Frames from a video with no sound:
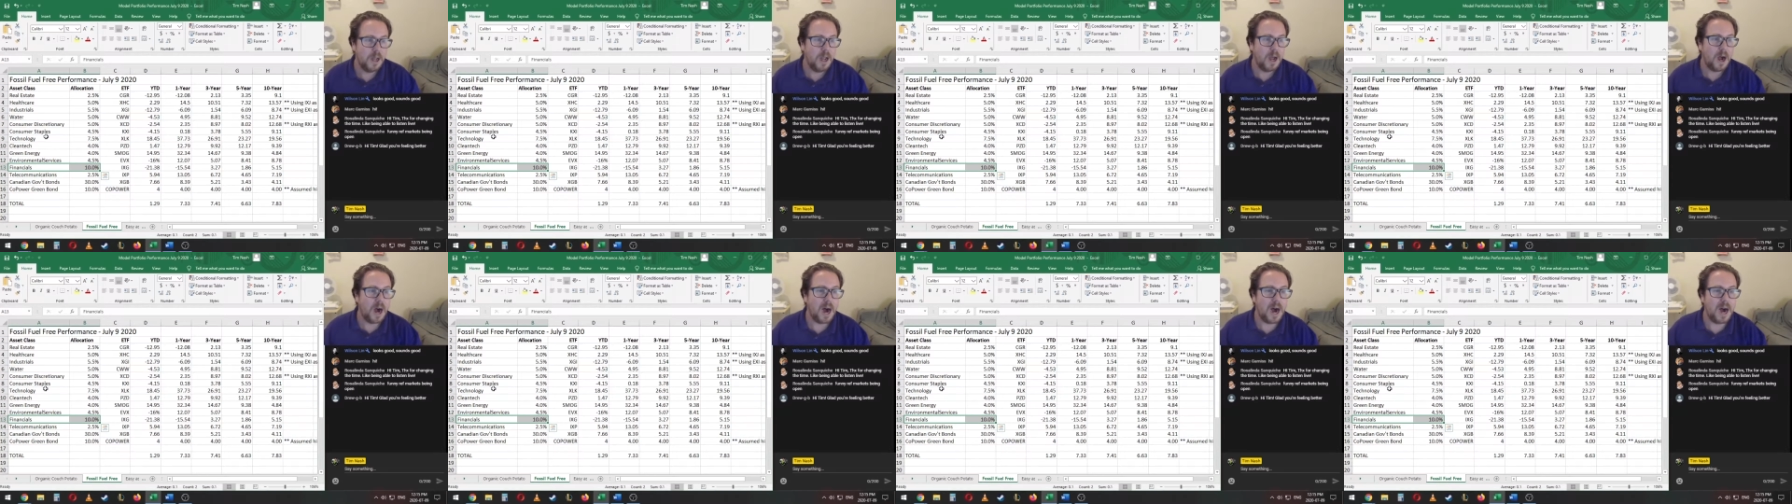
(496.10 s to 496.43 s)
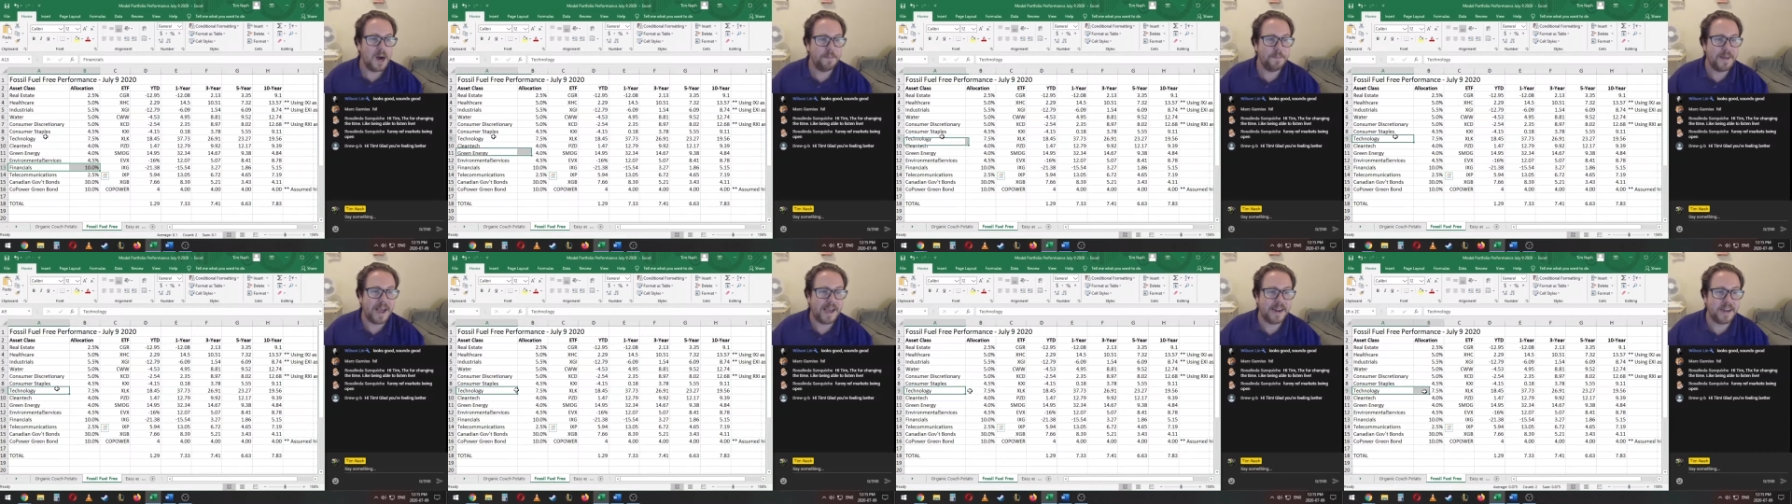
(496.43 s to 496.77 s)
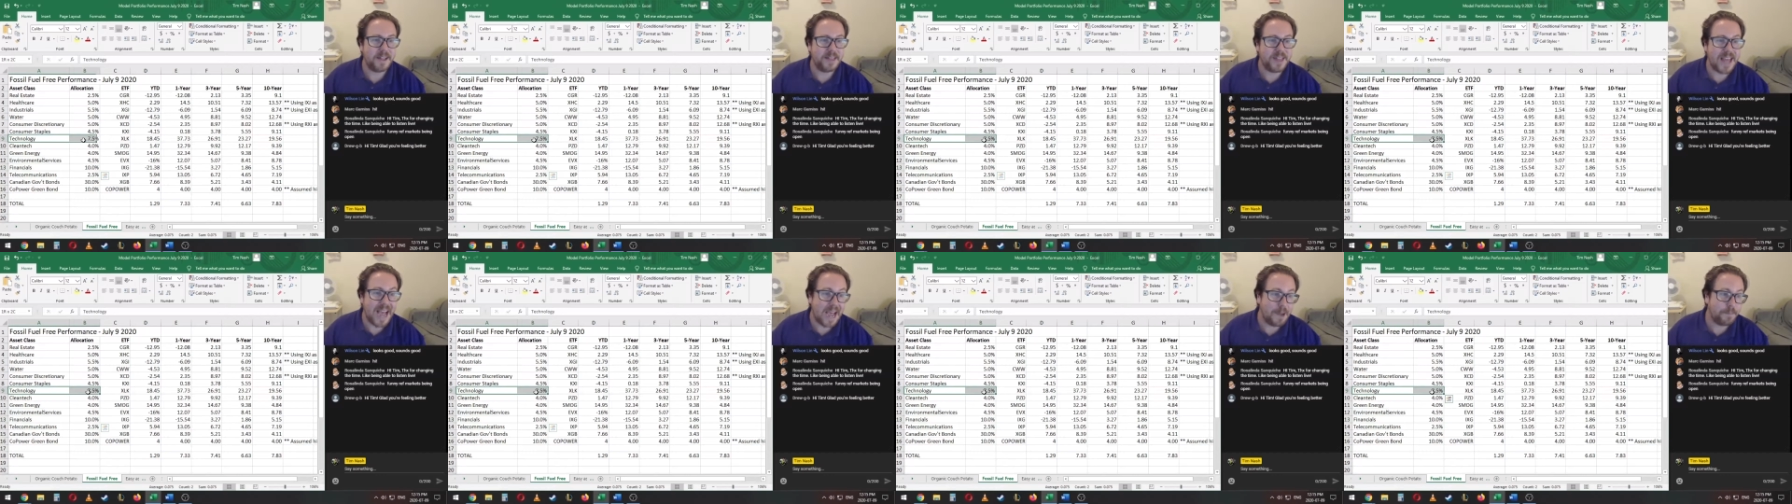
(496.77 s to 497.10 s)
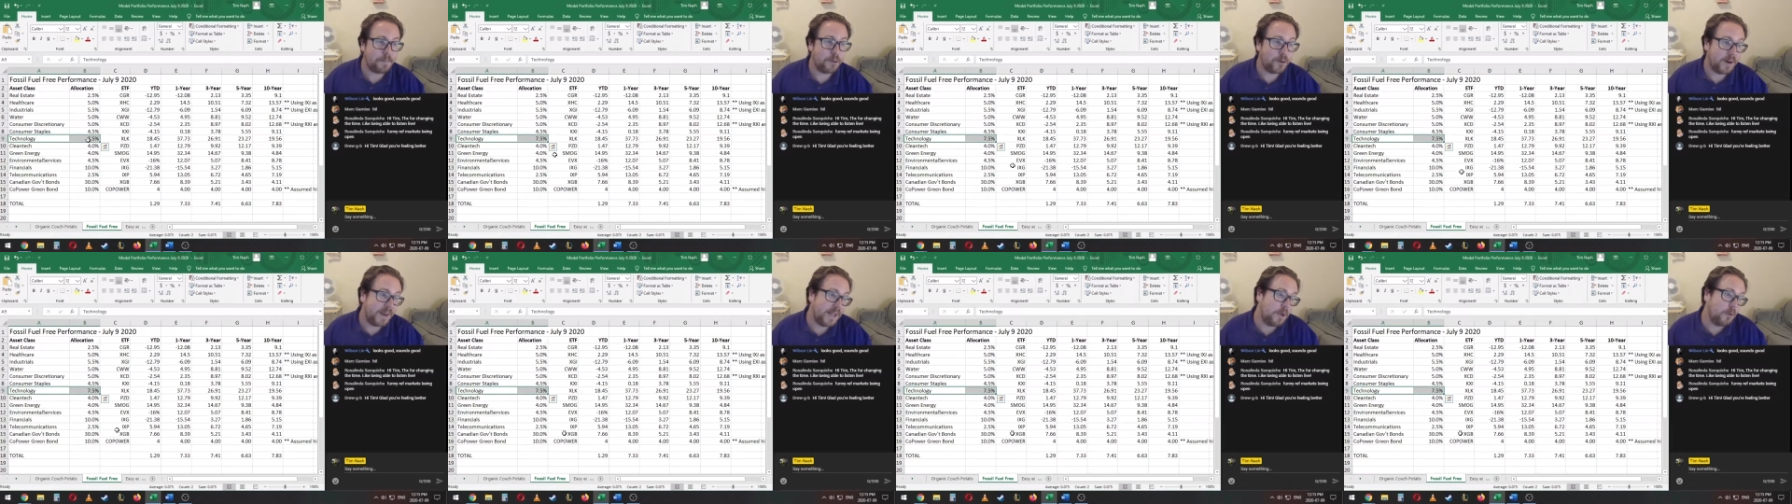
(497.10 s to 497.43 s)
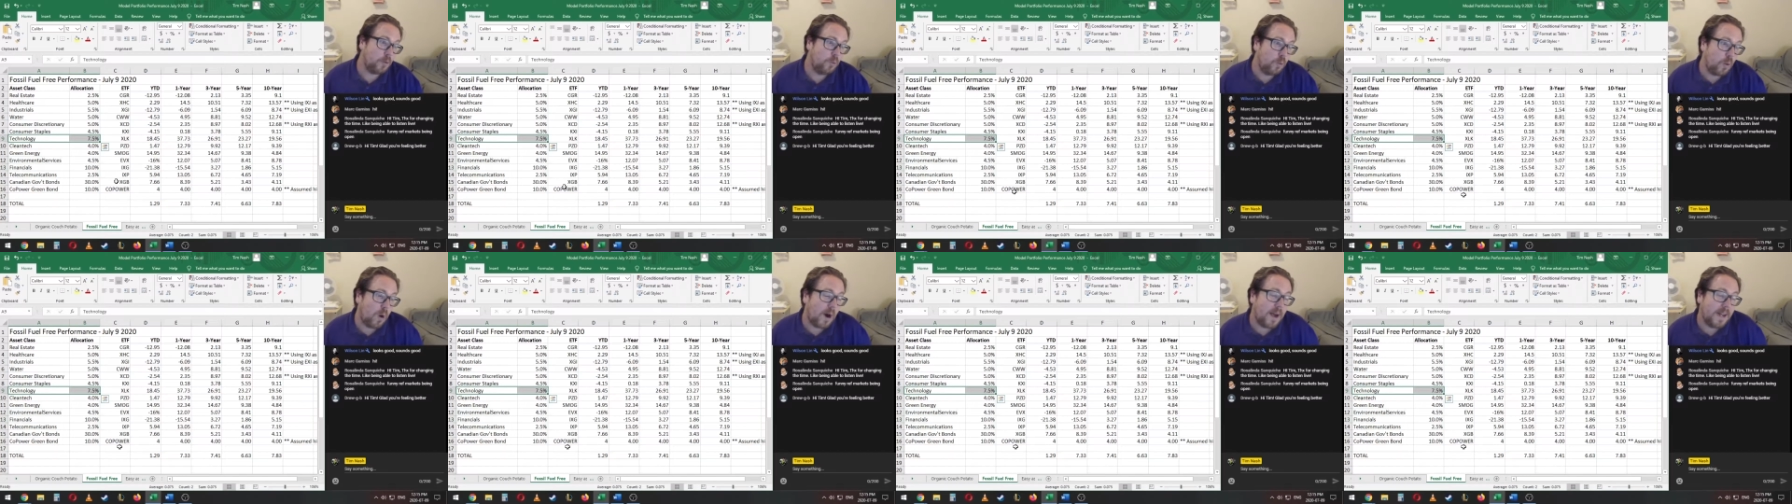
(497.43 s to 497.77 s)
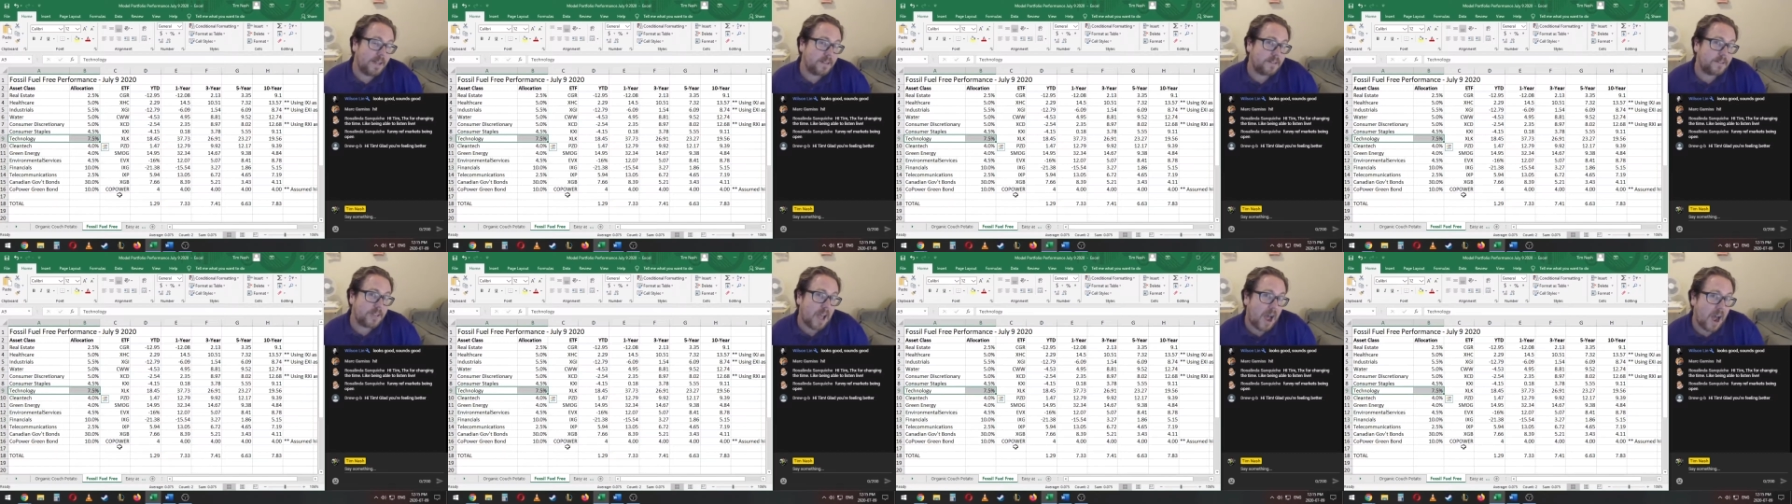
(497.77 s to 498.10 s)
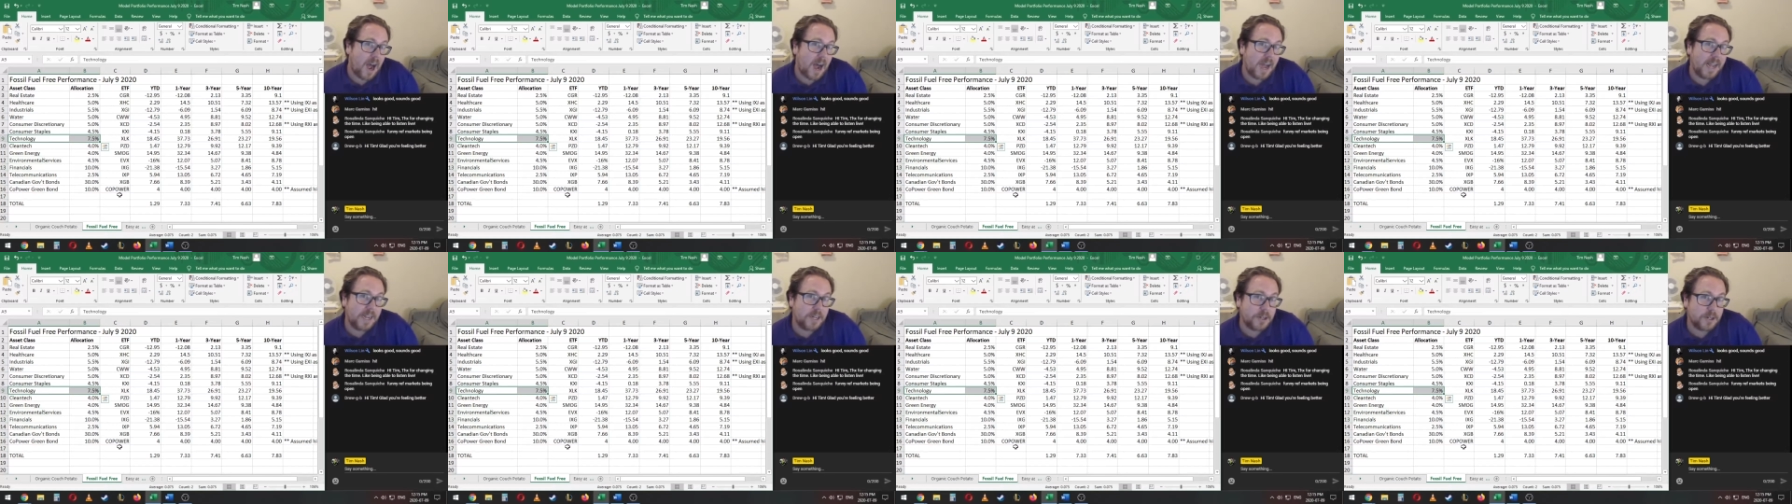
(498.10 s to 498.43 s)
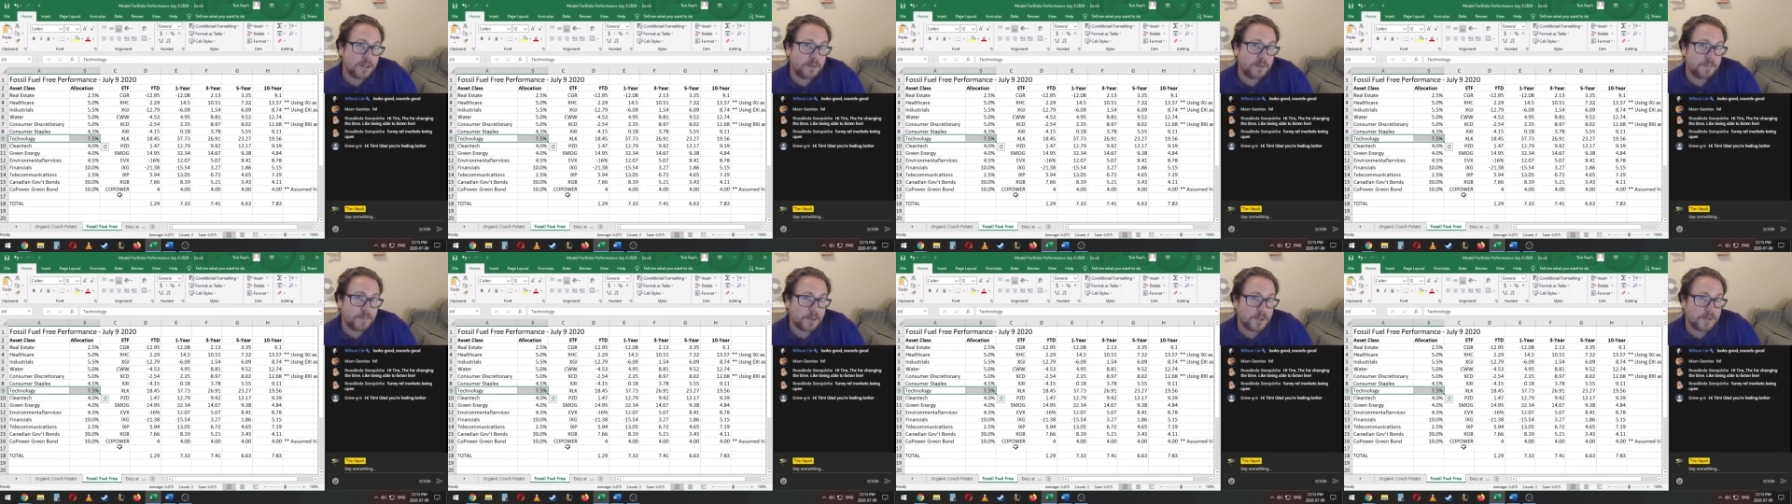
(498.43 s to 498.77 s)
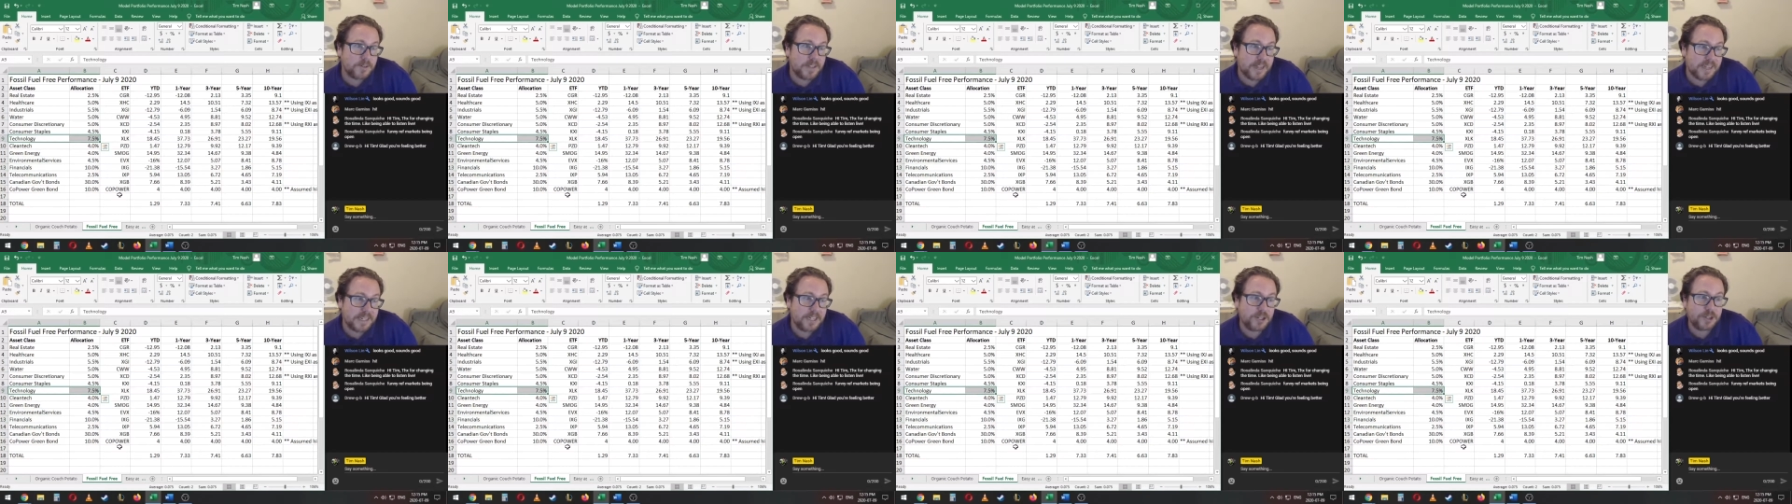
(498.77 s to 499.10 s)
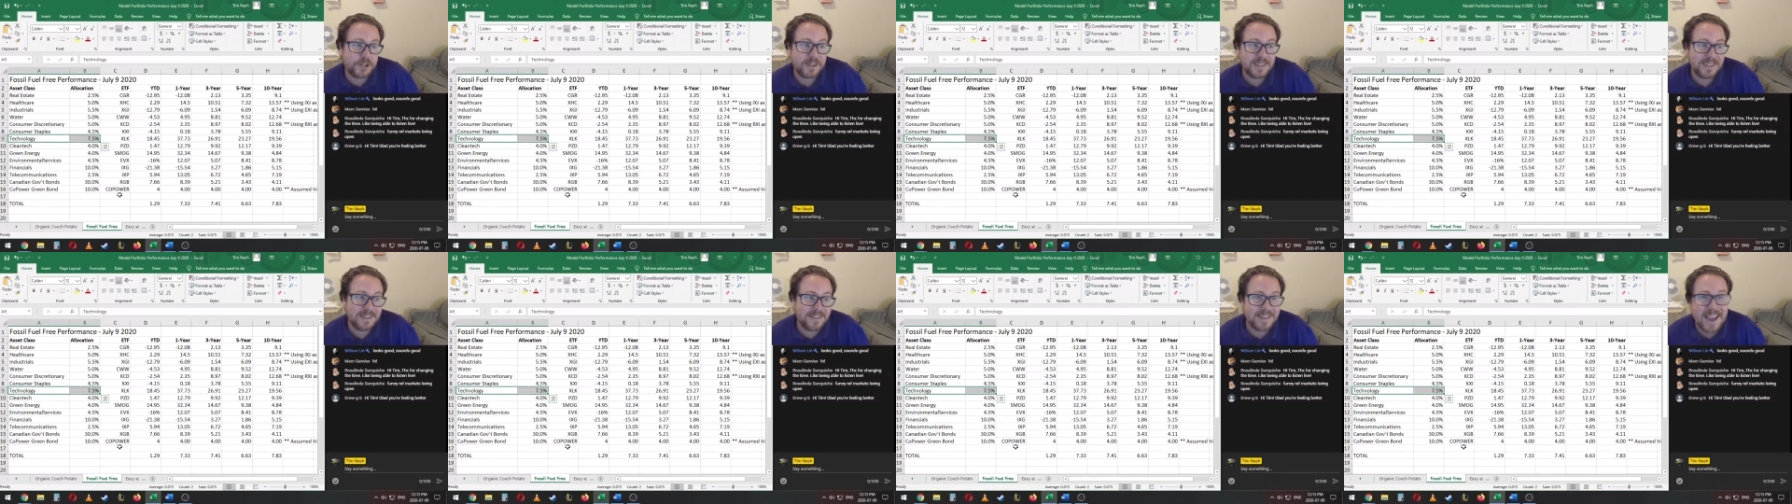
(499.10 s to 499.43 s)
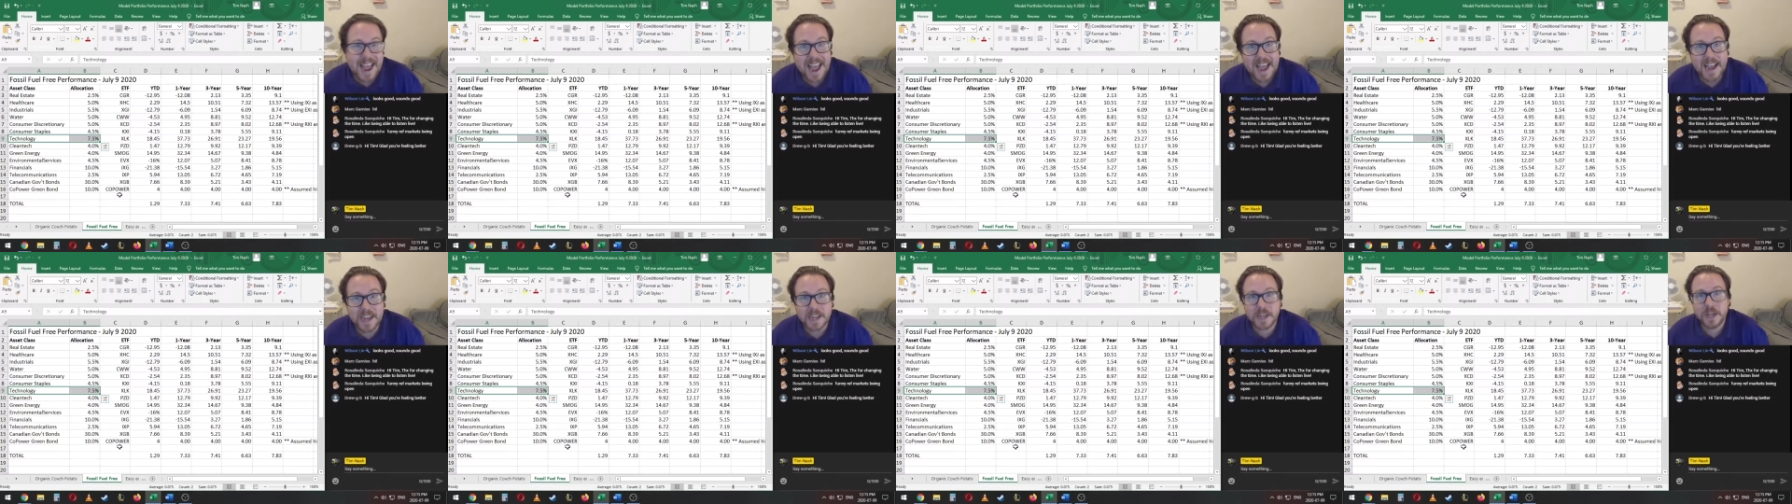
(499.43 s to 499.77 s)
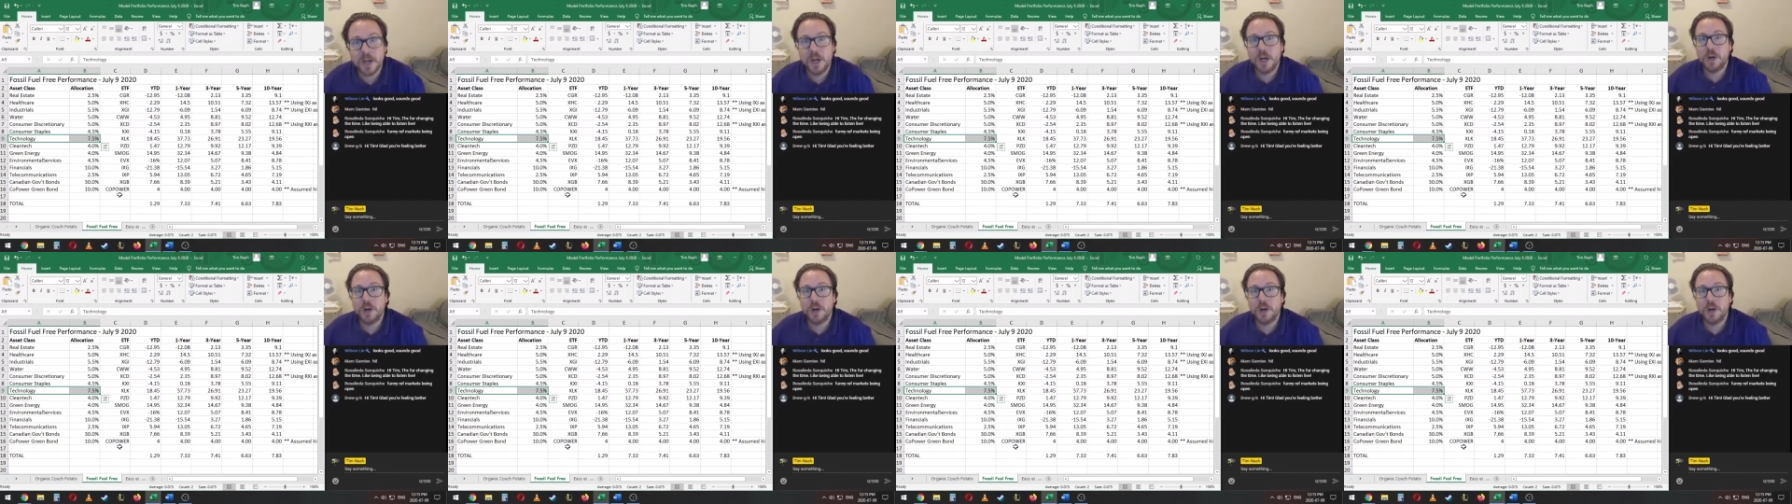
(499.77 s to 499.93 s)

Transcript: And at that point, it was higher percentage than tech,